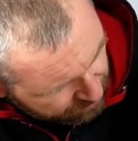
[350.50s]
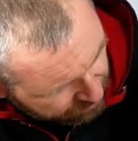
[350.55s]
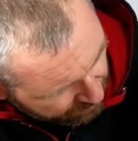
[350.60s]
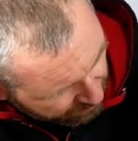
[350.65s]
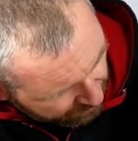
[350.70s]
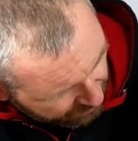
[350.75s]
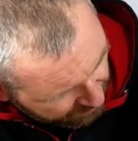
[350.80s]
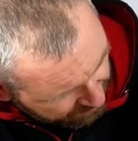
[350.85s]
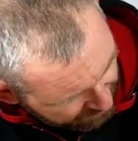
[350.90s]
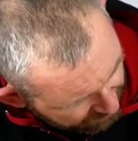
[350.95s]

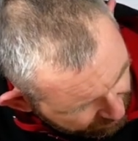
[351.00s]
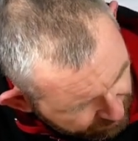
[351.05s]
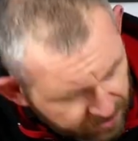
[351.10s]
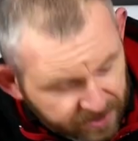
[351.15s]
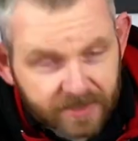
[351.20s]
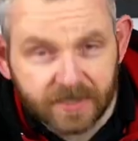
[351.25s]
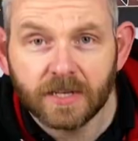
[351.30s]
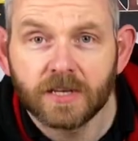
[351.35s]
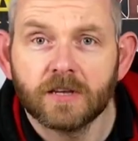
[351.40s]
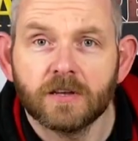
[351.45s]
a
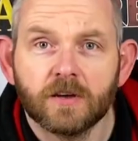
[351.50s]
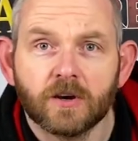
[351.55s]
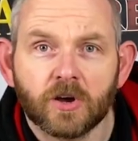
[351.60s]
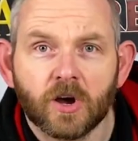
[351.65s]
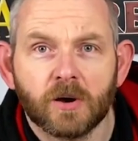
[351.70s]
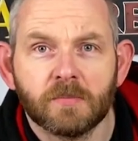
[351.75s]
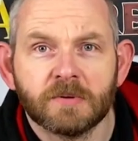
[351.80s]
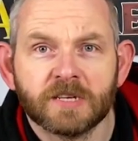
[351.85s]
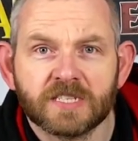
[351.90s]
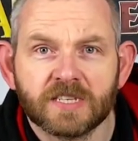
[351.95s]
character, a
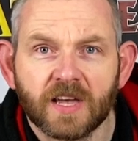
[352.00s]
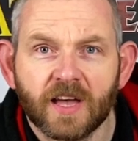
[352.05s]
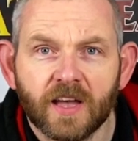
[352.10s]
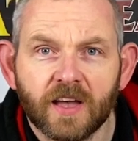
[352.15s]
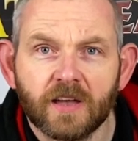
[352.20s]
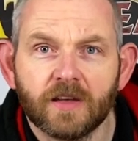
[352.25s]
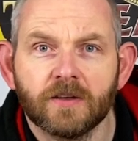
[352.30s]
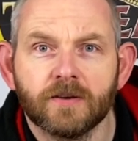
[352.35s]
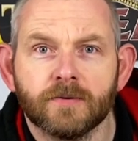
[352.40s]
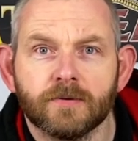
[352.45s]

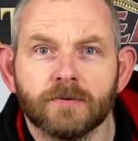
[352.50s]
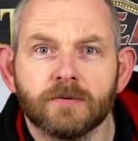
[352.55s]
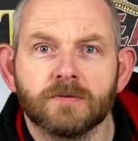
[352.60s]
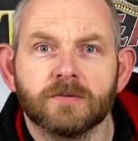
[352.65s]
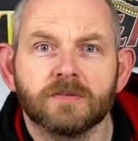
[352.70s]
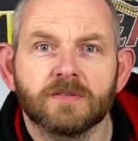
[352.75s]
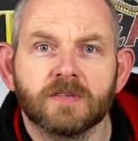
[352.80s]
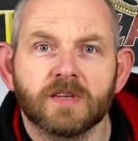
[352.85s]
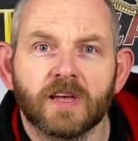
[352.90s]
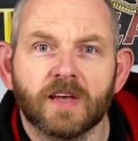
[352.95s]
commissar,
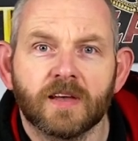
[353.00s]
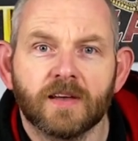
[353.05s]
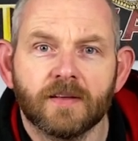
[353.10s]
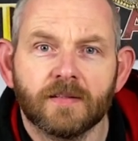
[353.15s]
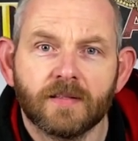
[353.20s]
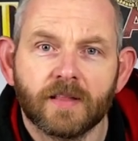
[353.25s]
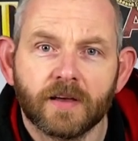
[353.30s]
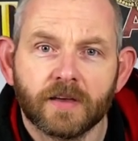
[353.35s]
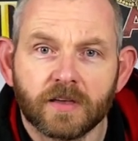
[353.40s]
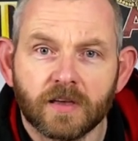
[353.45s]
who's
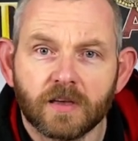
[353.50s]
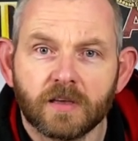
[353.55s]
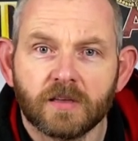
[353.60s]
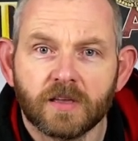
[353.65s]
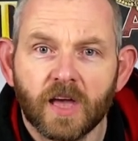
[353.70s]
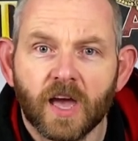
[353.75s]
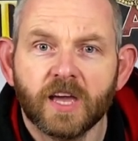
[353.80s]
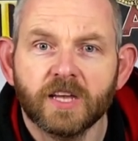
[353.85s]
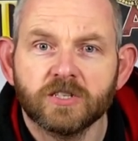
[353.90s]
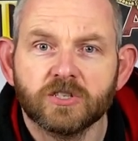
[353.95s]
like a
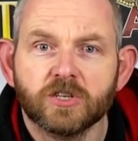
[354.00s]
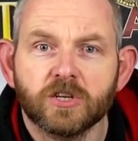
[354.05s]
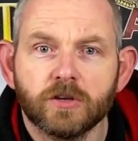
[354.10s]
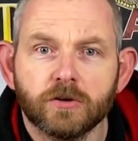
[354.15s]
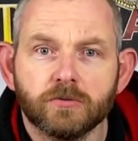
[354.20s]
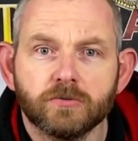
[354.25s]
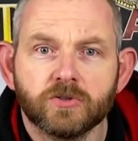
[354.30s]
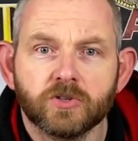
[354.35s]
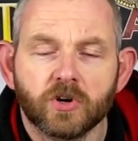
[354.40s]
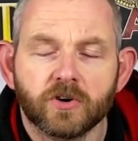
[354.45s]

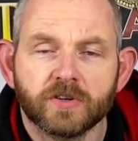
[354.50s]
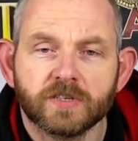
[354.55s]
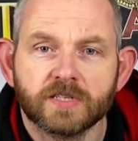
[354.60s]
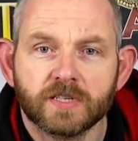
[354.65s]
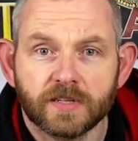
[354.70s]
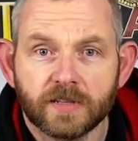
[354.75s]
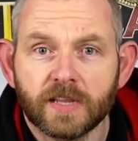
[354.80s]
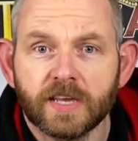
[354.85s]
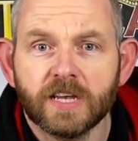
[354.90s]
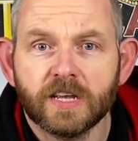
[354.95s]
HQ choice, a
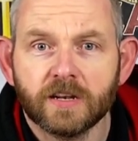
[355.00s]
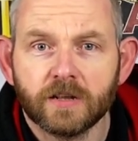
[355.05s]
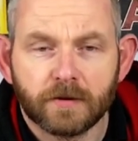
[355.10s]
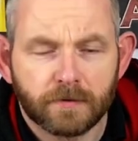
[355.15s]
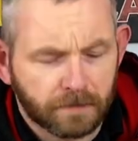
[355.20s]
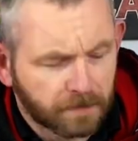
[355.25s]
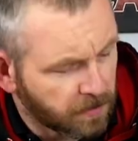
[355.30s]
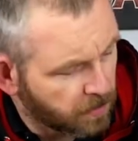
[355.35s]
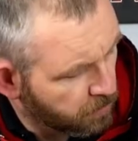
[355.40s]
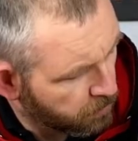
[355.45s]
leader
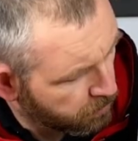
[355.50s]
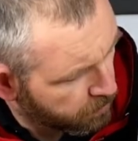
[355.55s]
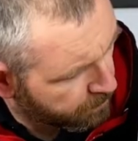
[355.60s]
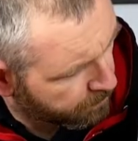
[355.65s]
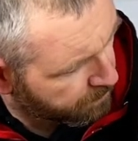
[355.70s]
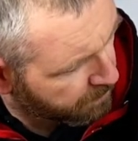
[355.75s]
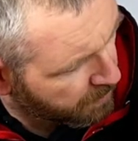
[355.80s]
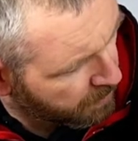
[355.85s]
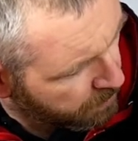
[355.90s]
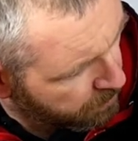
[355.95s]
for
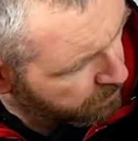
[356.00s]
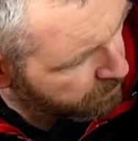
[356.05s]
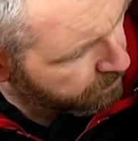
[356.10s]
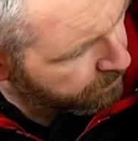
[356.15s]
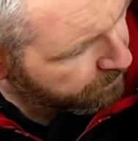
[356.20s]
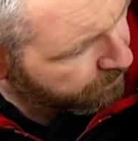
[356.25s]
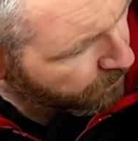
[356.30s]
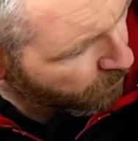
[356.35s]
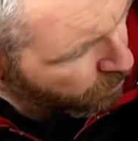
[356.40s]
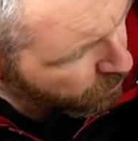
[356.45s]
your
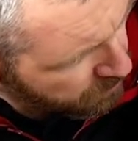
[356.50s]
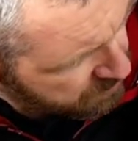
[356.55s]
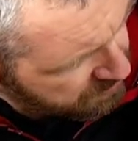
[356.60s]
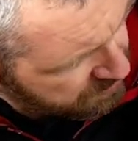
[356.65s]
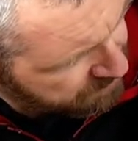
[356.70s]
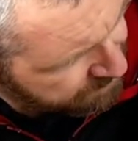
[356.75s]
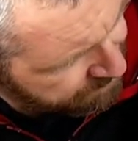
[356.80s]
force.